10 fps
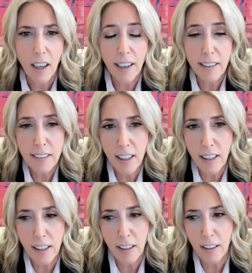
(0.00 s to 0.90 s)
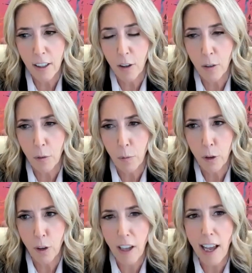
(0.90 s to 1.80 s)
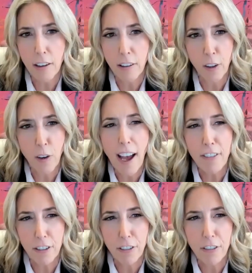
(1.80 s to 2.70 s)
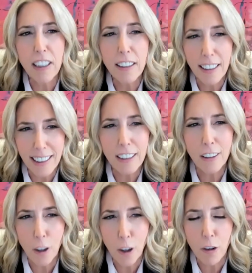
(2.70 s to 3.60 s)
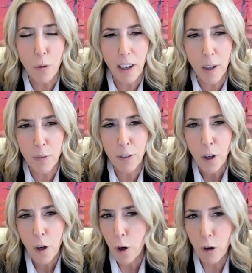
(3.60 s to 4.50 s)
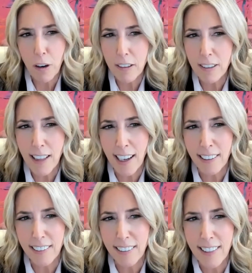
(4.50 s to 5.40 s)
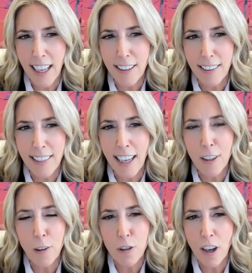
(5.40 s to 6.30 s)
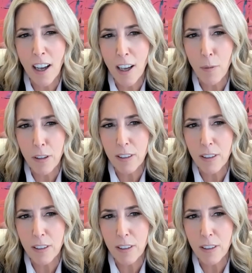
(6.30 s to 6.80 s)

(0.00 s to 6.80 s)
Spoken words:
I say, you have to feel a little overwhelmed, or else that new job